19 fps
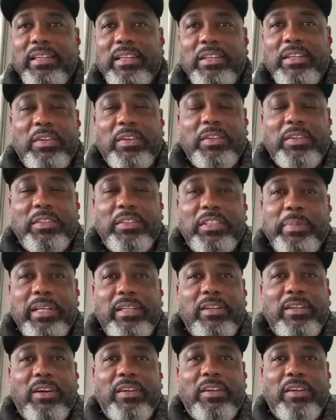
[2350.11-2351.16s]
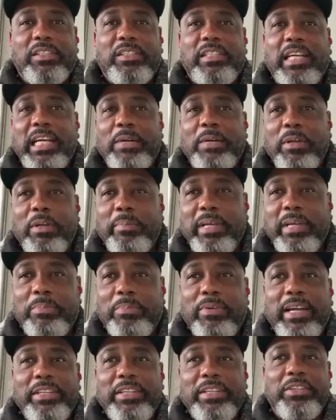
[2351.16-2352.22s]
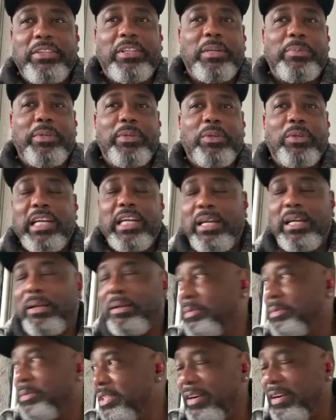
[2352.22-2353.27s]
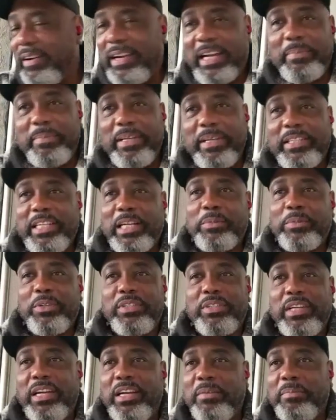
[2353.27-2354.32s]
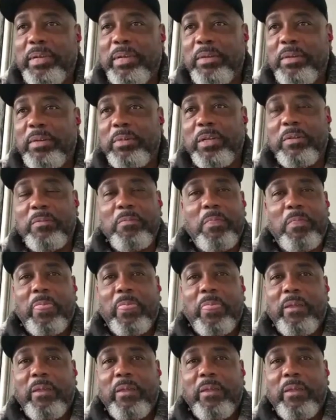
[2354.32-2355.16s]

You know, spending all this time with me. I probably took up your time. I'm sorry, I didn't mean to take up your time, man. But